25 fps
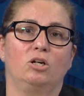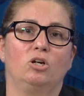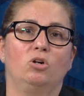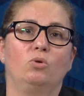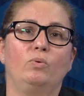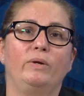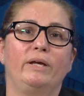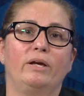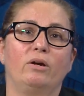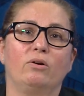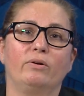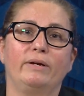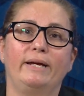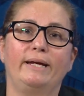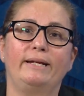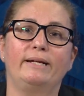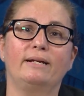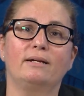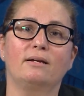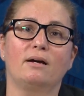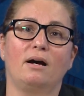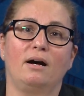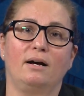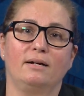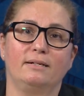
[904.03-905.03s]
We
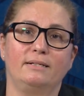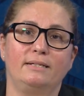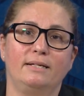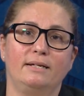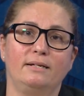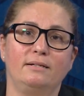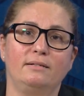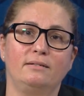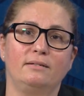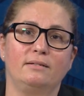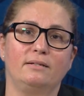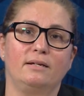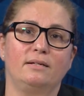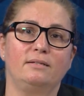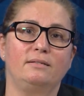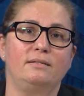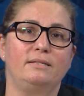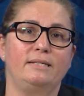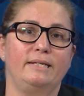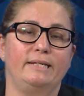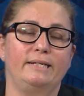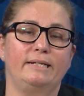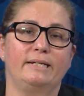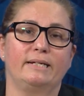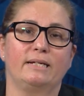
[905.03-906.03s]
created content and
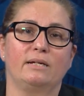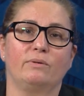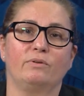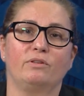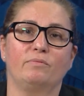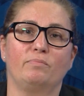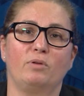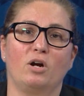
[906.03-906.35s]
seeded it with